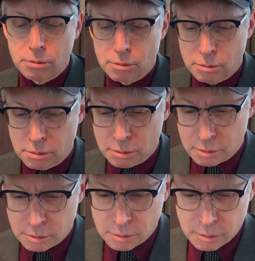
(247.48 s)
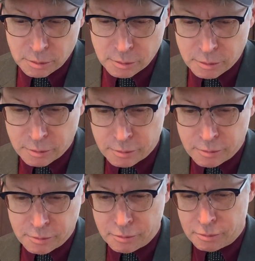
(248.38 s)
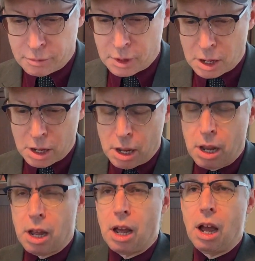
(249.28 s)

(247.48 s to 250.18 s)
[no speech]